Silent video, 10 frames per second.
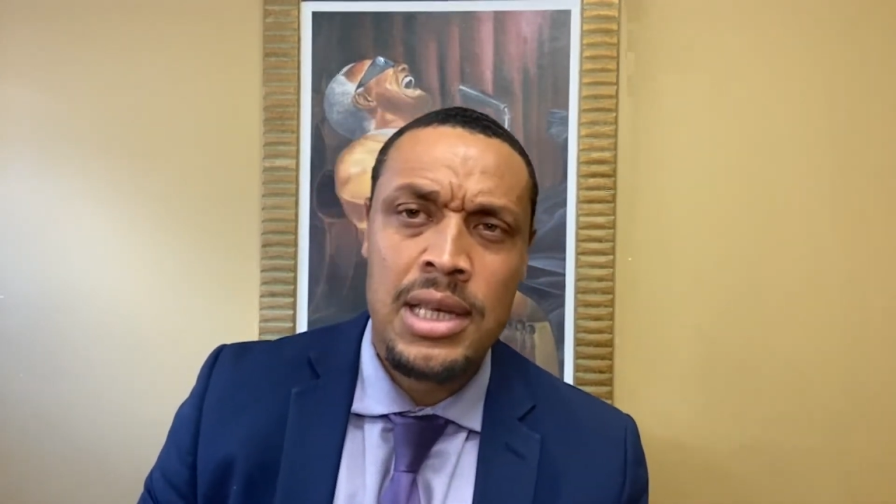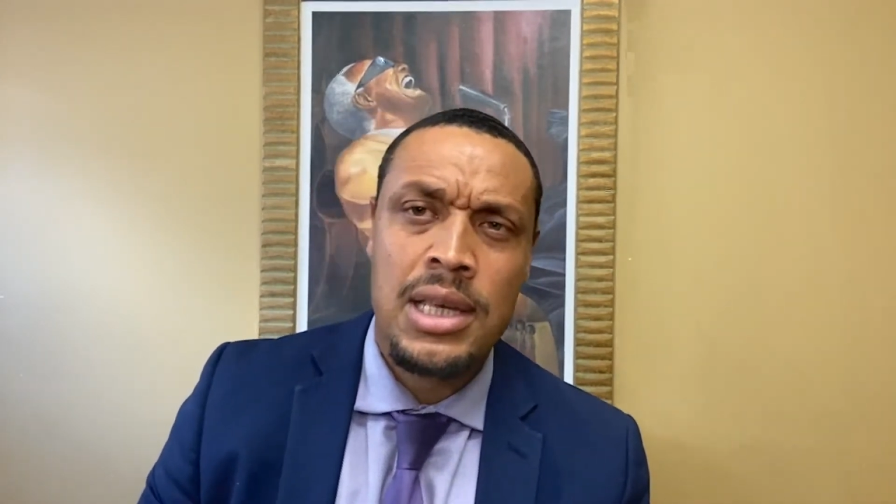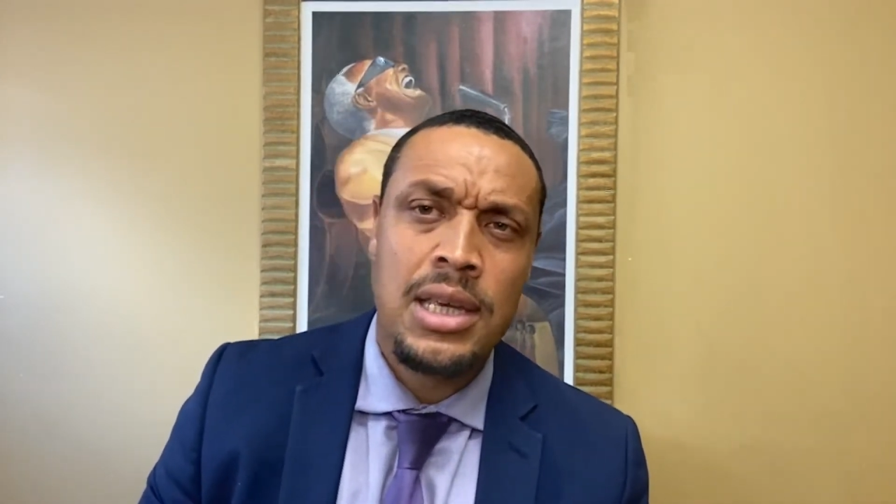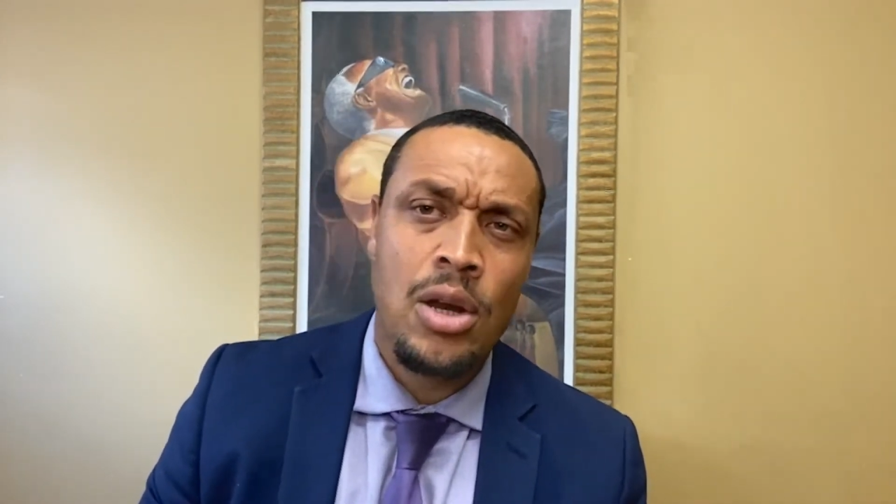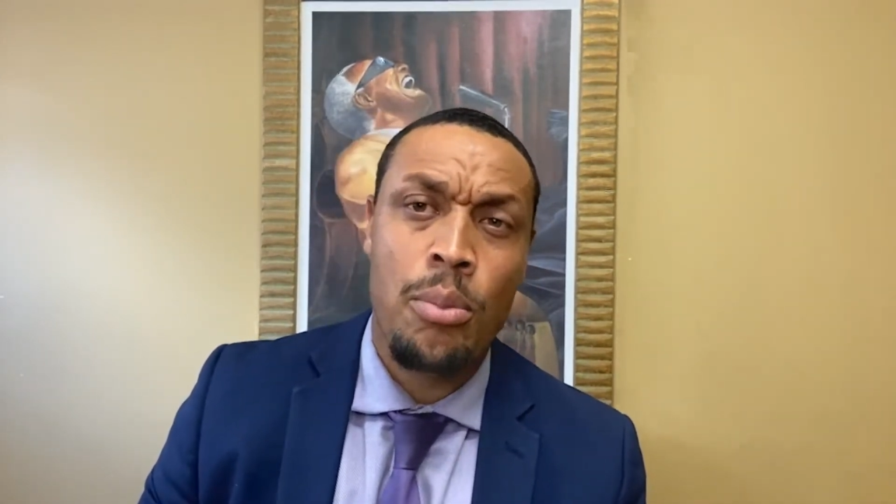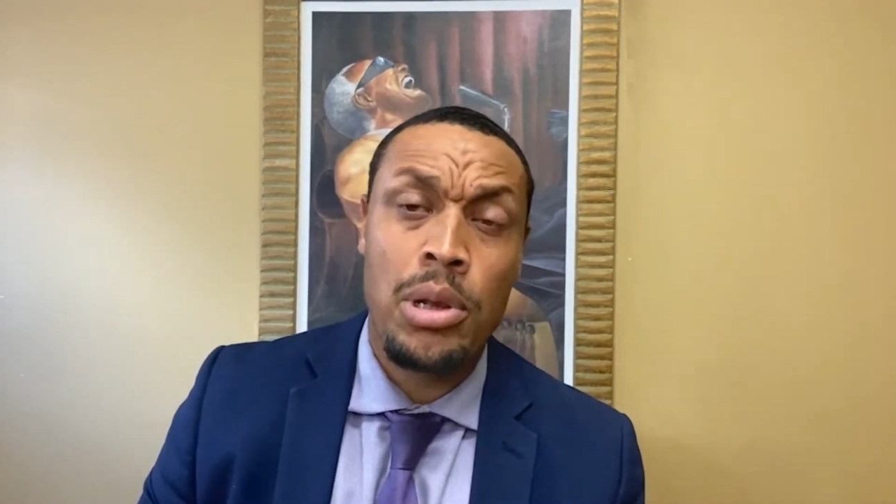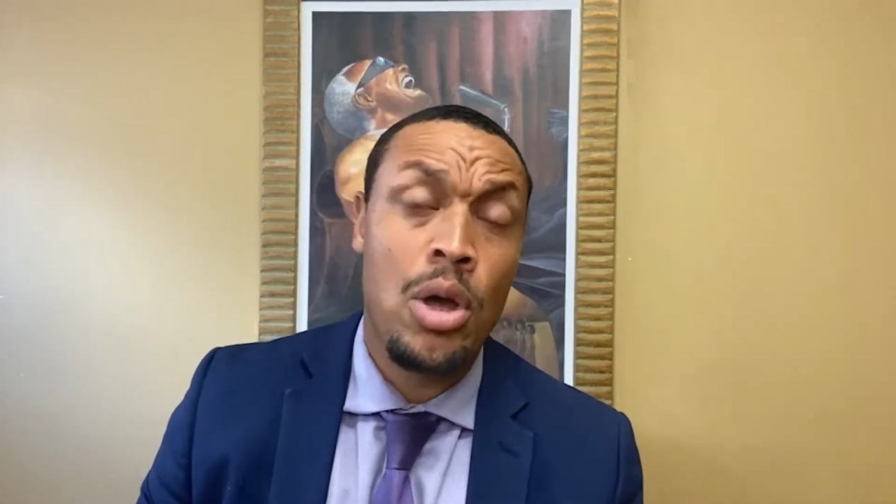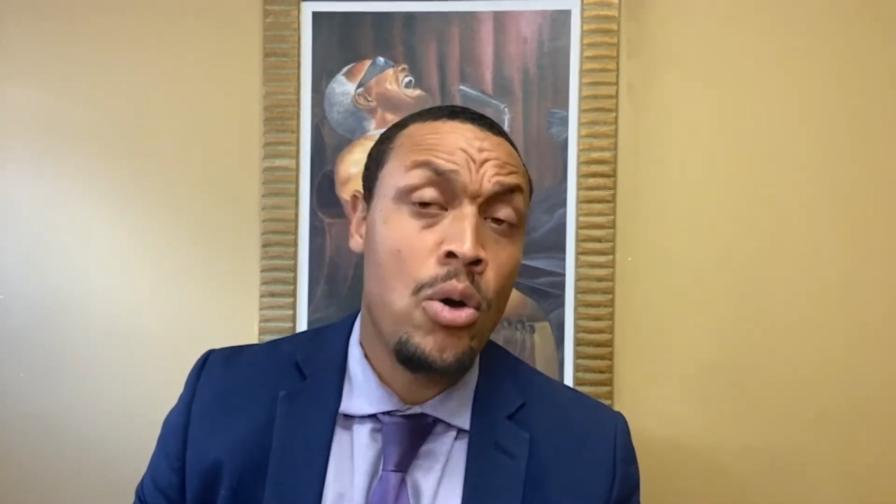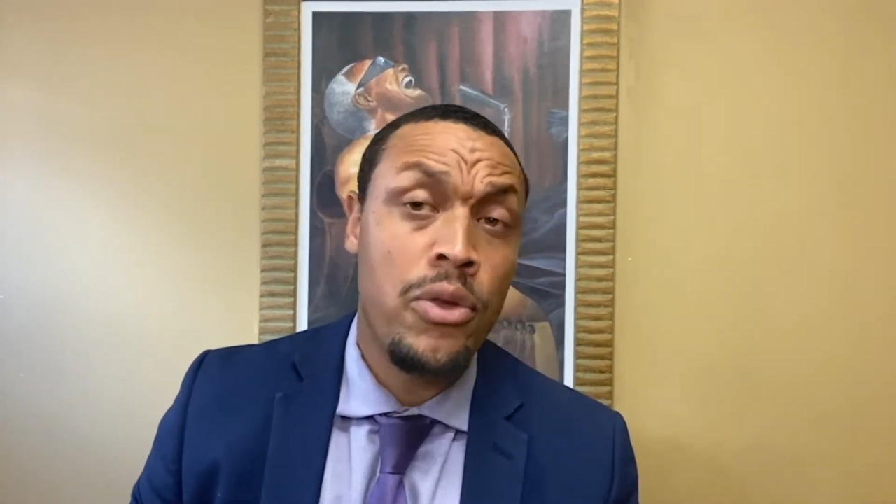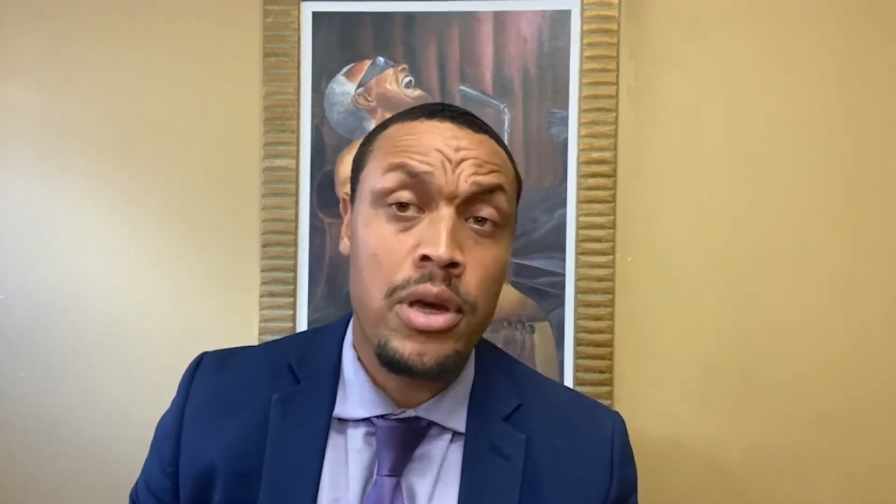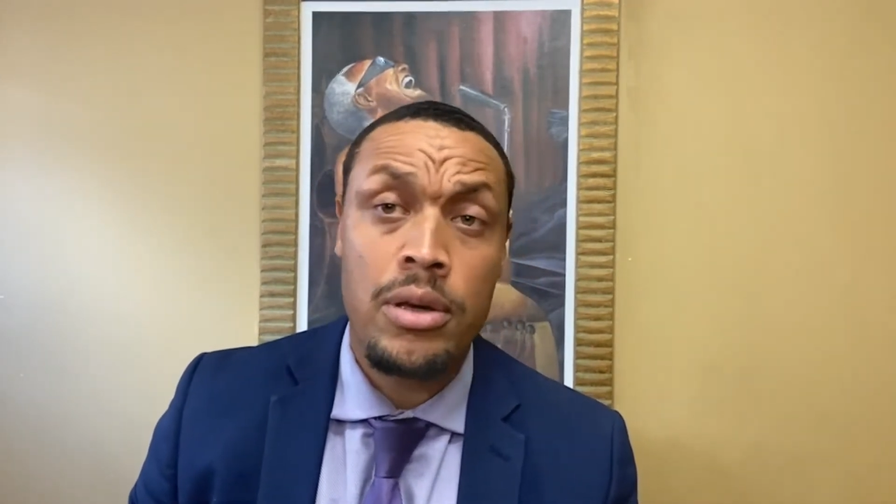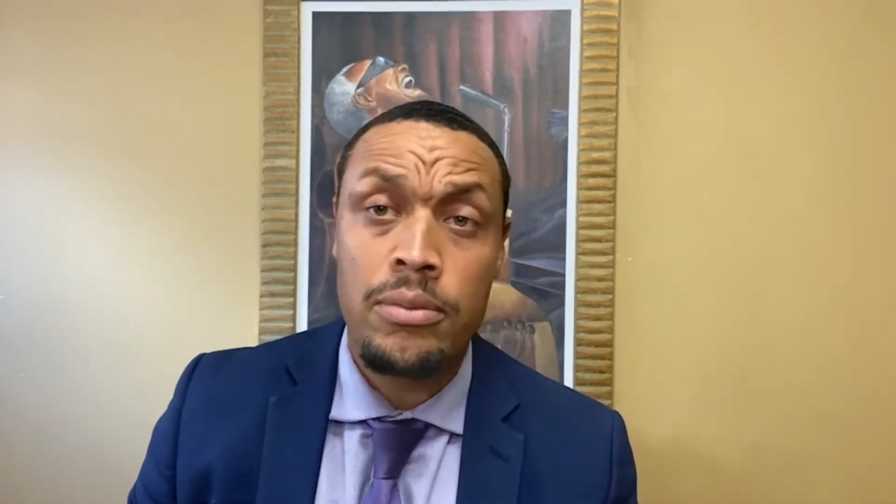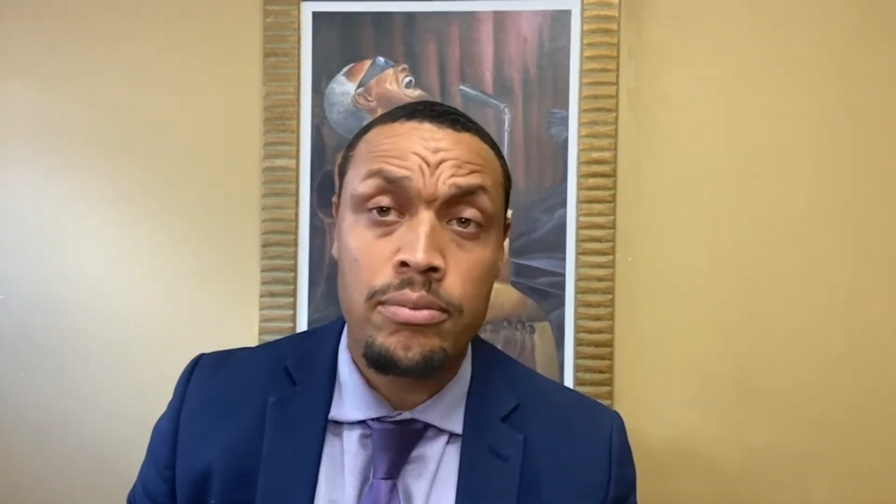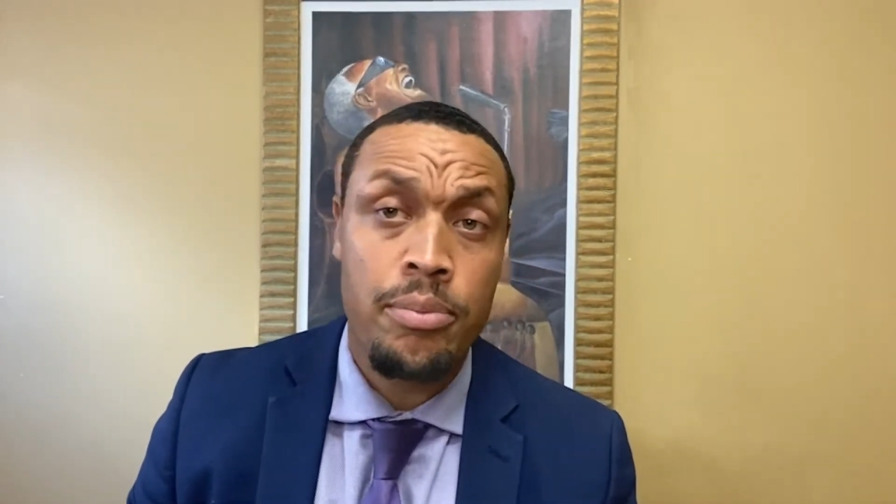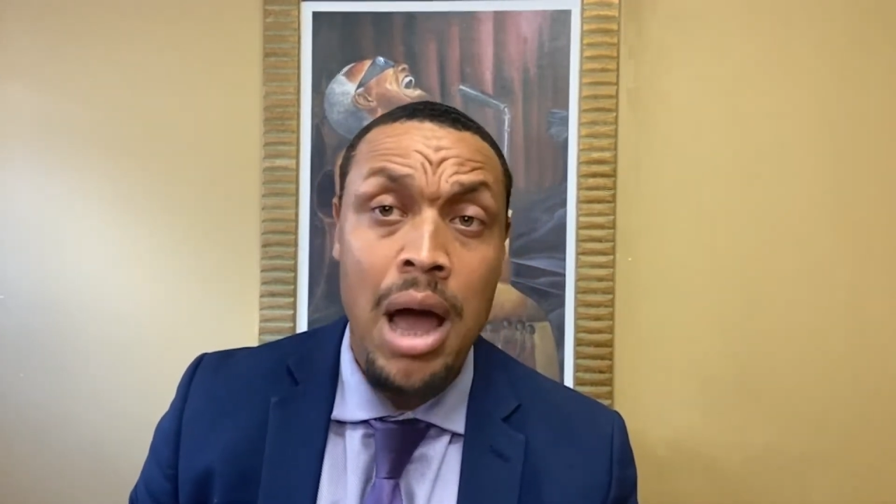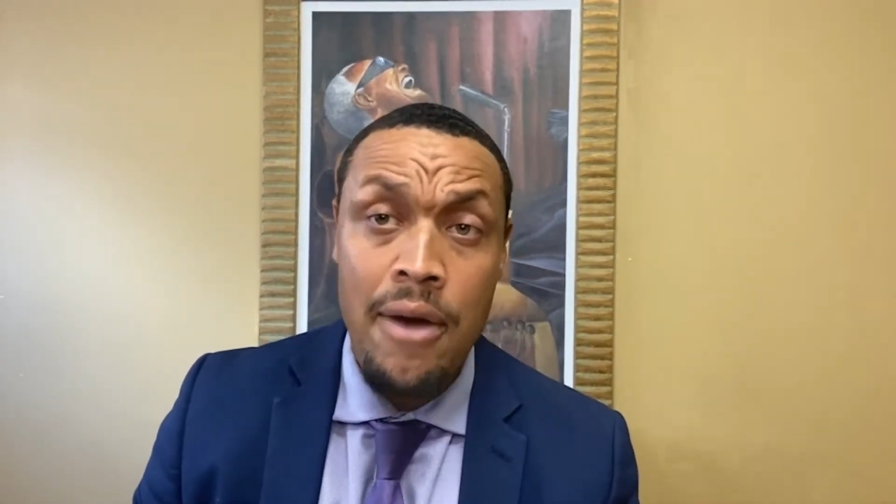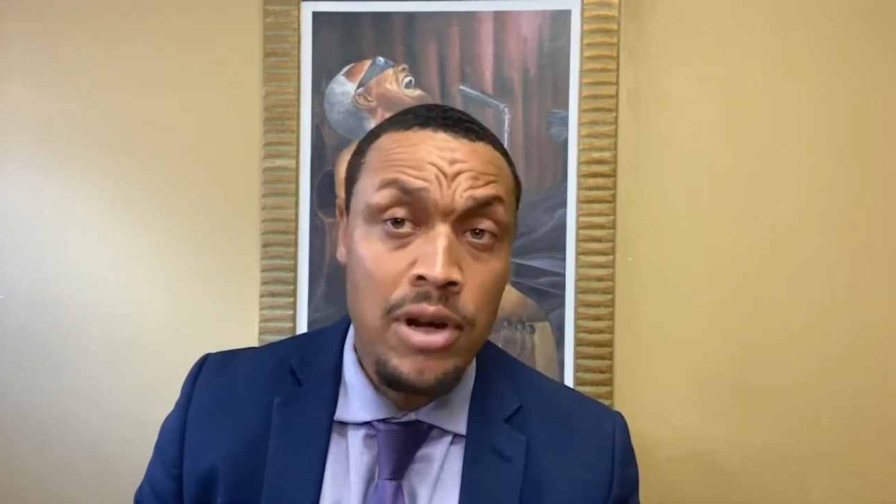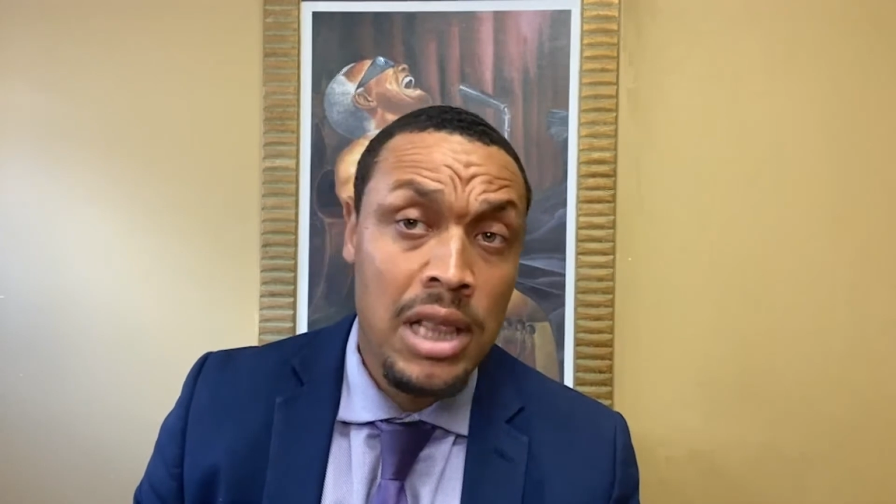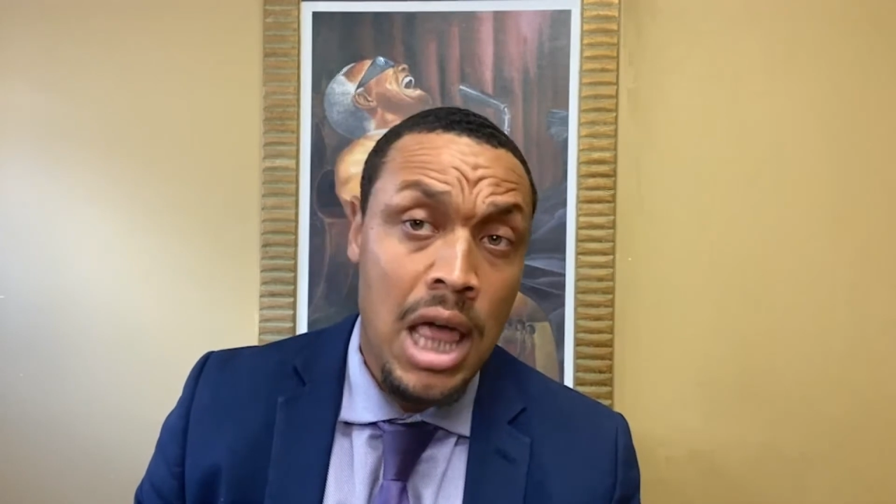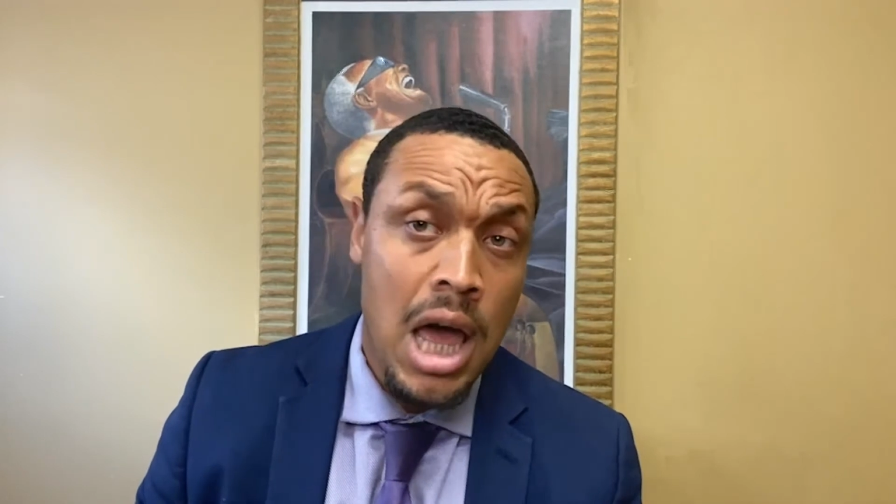you know, below the
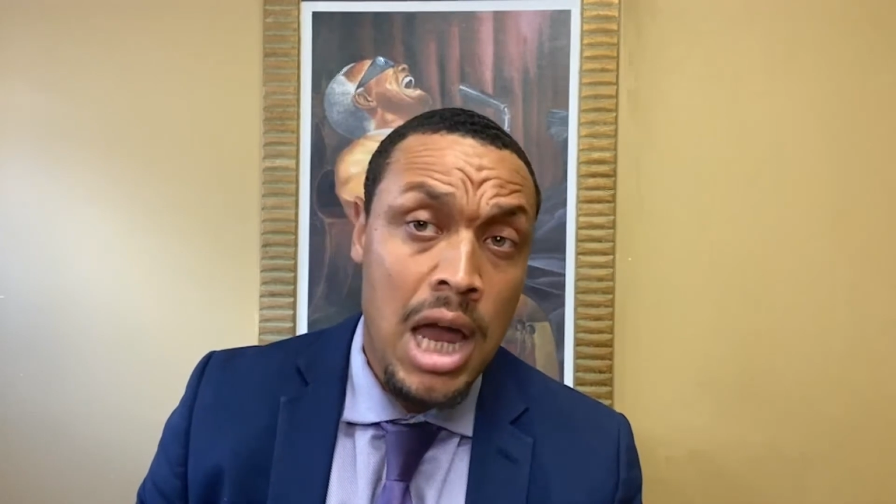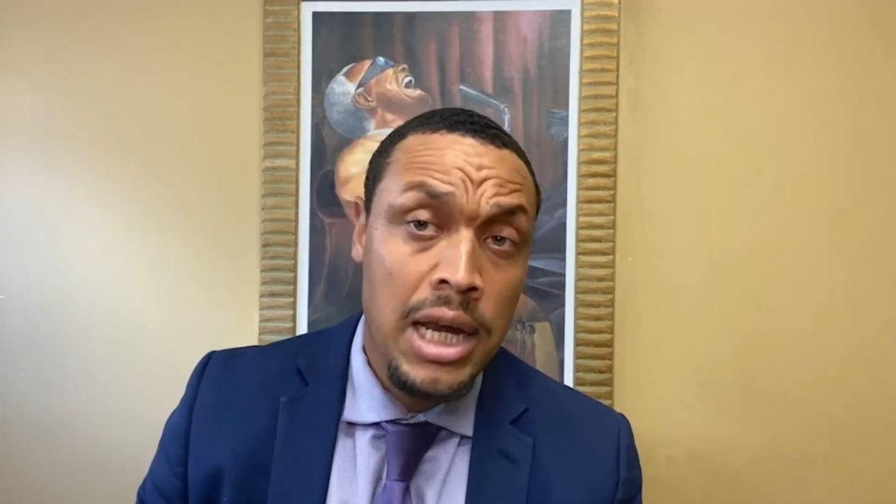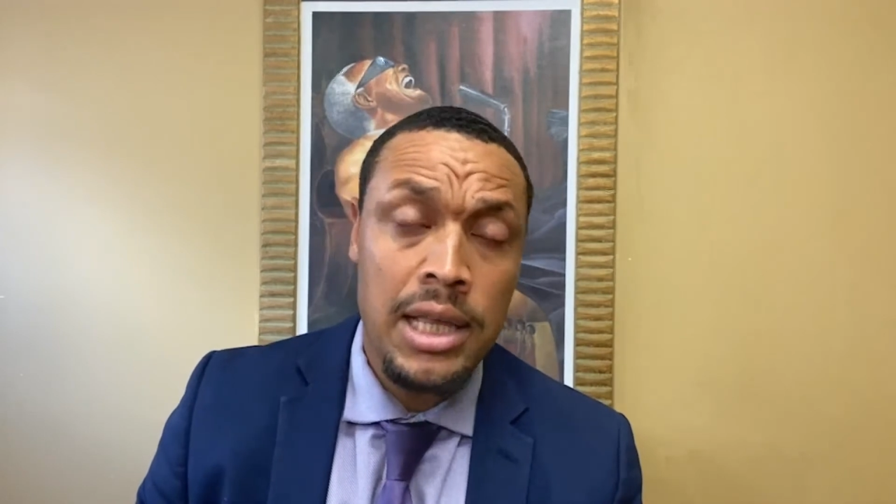poverty line,